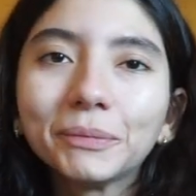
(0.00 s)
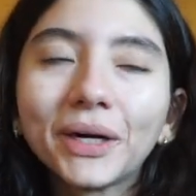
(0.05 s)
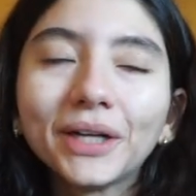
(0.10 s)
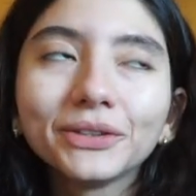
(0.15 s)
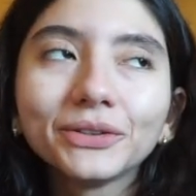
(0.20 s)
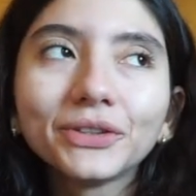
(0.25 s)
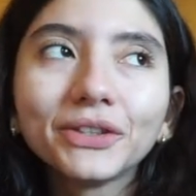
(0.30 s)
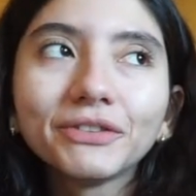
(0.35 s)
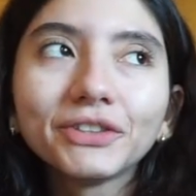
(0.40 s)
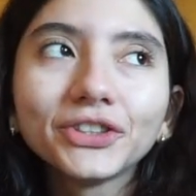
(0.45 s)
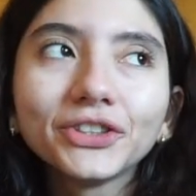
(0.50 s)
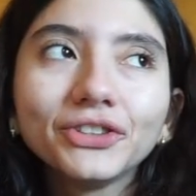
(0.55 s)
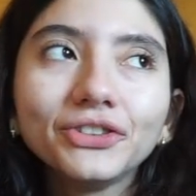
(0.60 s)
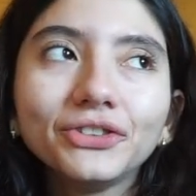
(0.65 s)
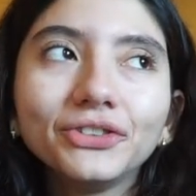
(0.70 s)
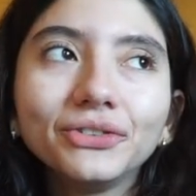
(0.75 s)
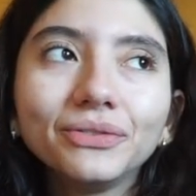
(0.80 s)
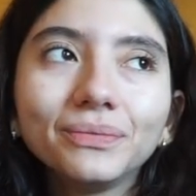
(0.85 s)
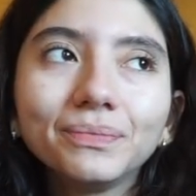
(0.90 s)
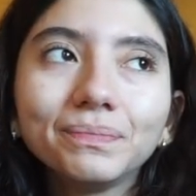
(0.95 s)
but I don't know if I
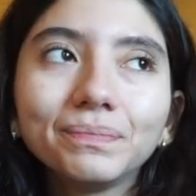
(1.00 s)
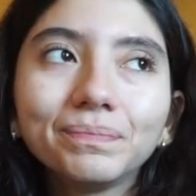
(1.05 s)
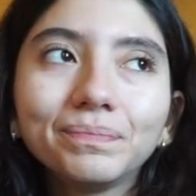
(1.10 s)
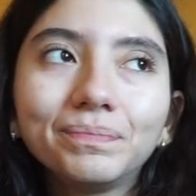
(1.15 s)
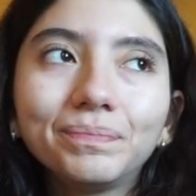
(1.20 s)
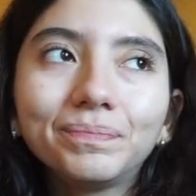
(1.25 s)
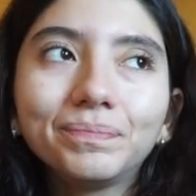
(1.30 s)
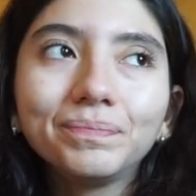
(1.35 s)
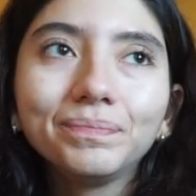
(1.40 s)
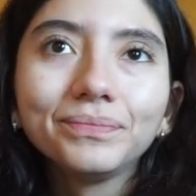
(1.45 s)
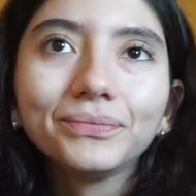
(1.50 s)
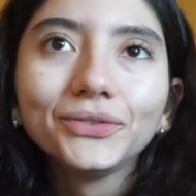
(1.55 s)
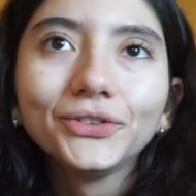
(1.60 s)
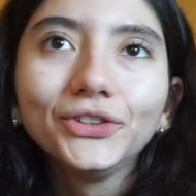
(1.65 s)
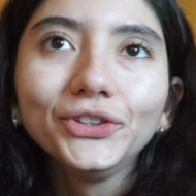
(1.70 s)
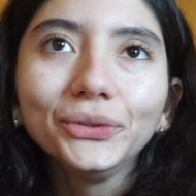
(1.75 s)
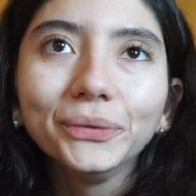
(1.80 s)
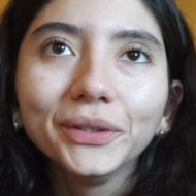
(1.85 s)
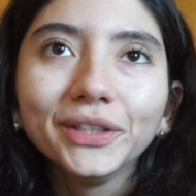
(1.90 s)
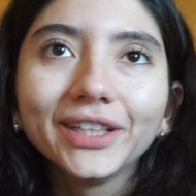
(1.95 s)
should
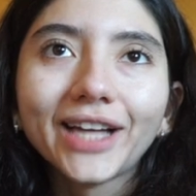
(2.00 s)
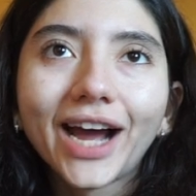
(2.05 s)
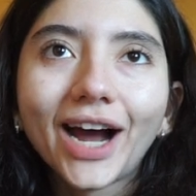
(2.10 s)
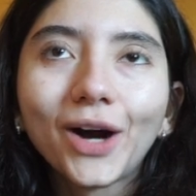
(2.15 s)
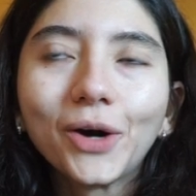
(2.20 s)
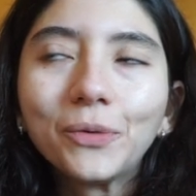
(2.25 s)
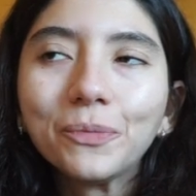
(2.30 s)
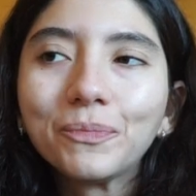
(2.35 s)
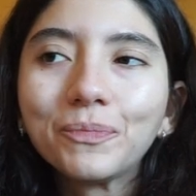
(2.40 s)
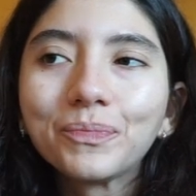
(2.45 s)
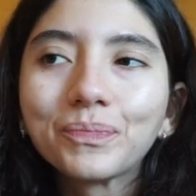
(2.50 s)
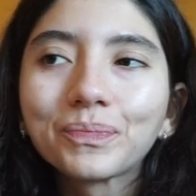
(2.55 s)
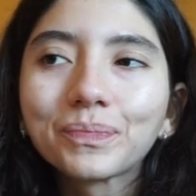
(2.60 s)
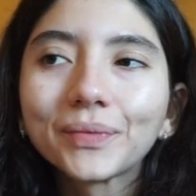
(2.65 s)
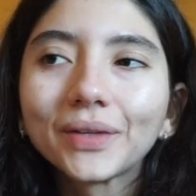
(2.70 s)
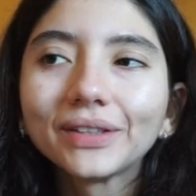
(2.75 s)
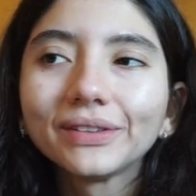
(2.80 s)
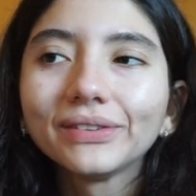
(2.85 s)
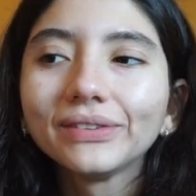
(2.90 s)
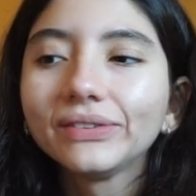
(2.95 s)
do it now.
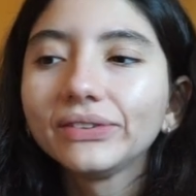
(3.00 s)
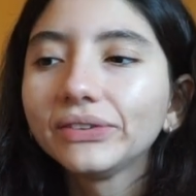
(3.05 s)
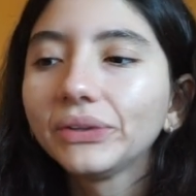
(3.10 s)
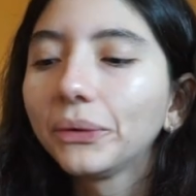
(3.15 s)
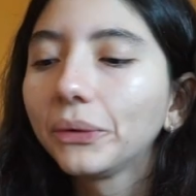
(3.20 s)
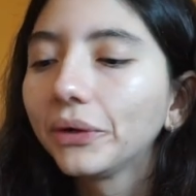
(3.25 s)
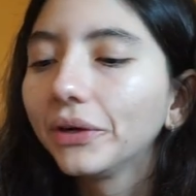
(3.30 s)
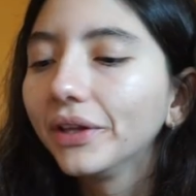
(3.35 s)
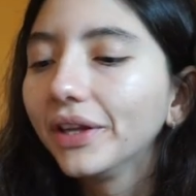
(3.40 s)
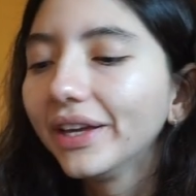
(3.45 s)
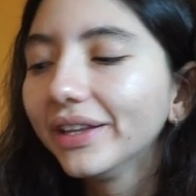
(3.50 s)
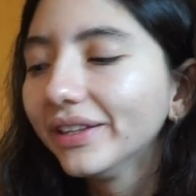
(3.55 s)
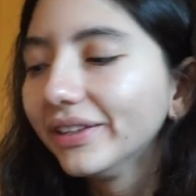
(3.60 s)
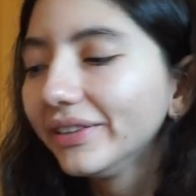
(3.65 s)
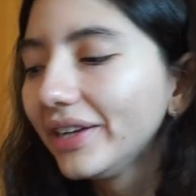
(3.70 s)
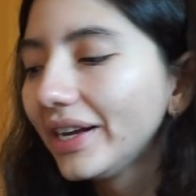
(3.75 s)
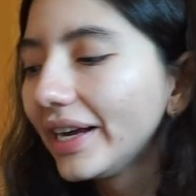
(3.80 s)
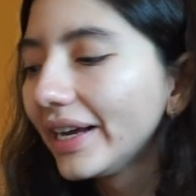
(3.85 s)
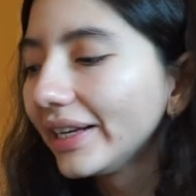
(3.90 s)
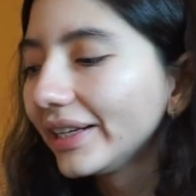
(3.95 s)
It's so early in the
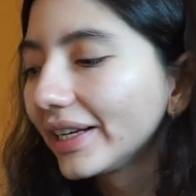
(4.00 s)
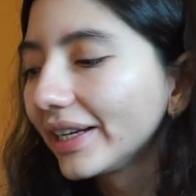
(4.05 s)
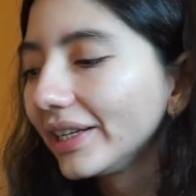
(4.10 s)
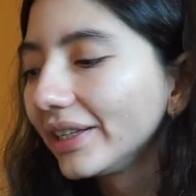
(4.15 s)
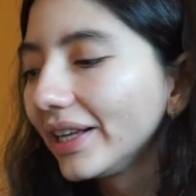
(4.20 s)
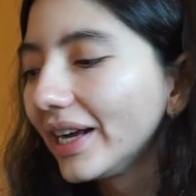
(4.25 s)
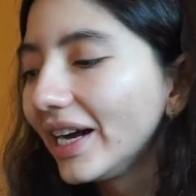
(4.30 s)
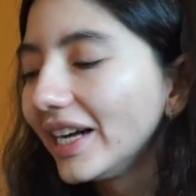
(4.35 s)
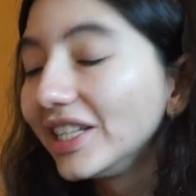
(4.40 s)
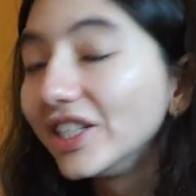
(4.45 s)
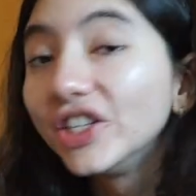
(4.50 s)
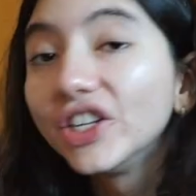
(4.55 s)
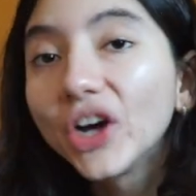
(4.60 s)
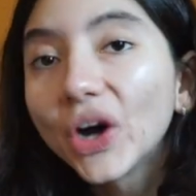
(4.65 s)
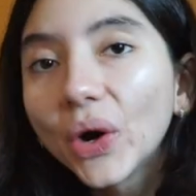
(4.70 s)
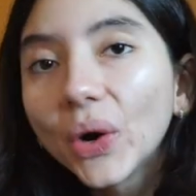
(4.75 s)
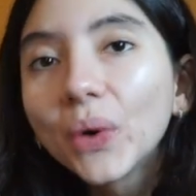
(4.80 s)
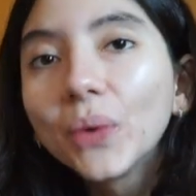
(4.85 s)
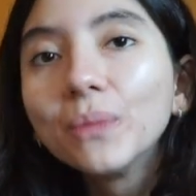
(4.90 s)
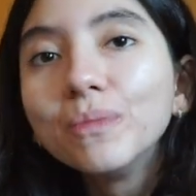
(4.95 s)
day and I, I
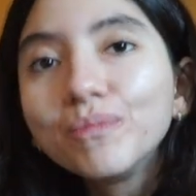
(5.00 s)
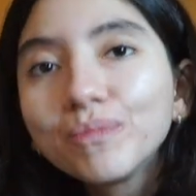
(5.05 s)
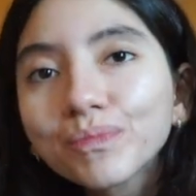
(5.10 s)
know.